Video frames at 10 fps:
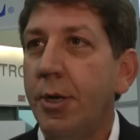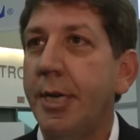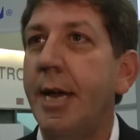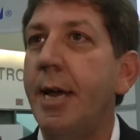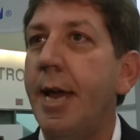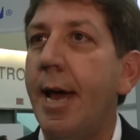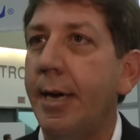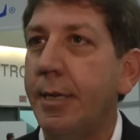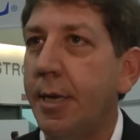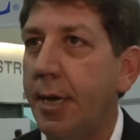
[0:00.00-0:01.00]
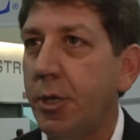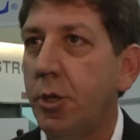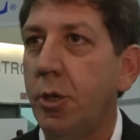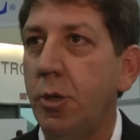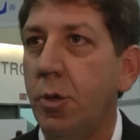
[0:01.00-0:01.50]
to gain
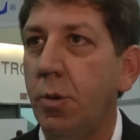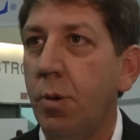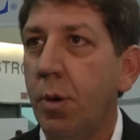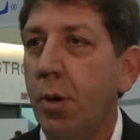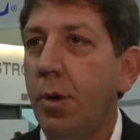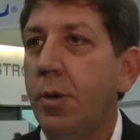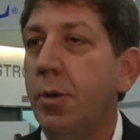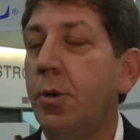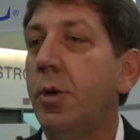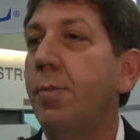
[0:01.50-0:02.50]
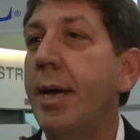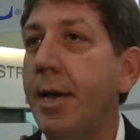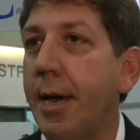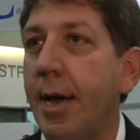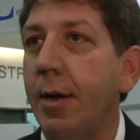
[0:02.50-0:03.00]
access to your
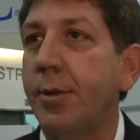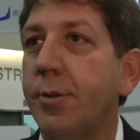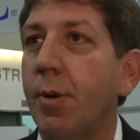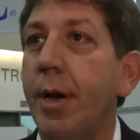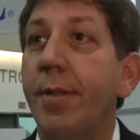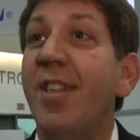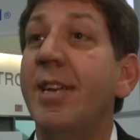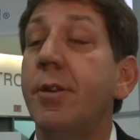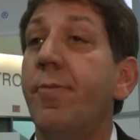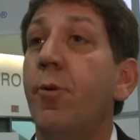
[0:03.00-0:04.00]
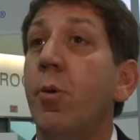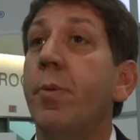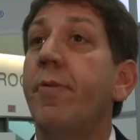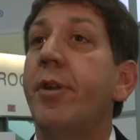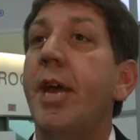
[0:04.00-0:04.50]
bank accounts, right? That's a
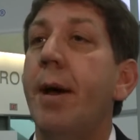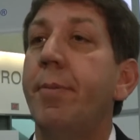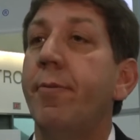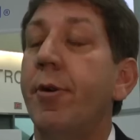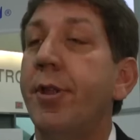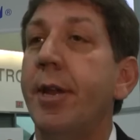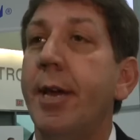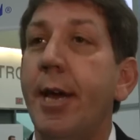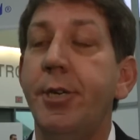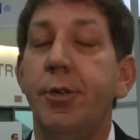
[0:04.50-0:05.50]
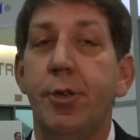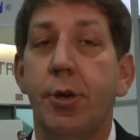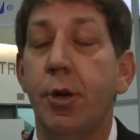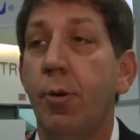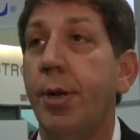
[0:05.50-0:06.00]
form of adaptive authentication.
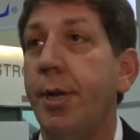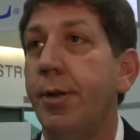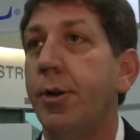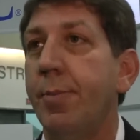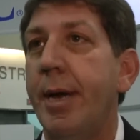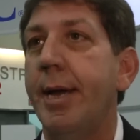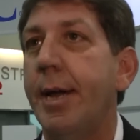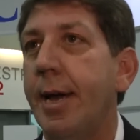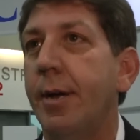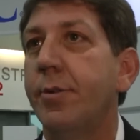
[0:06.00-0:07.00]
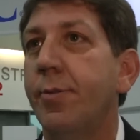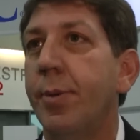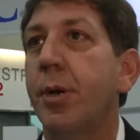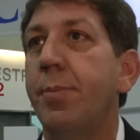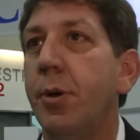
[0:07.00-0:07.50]
You're going into your bank accounts
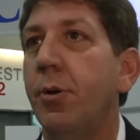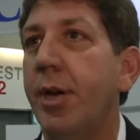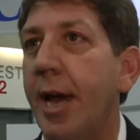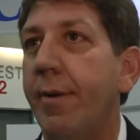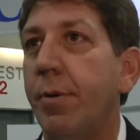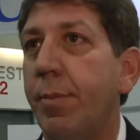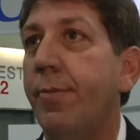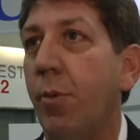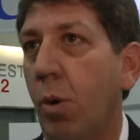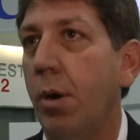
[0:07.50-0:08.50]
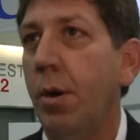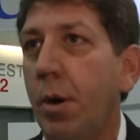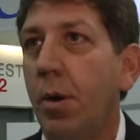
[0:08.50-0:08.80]
from a computer you haven't before,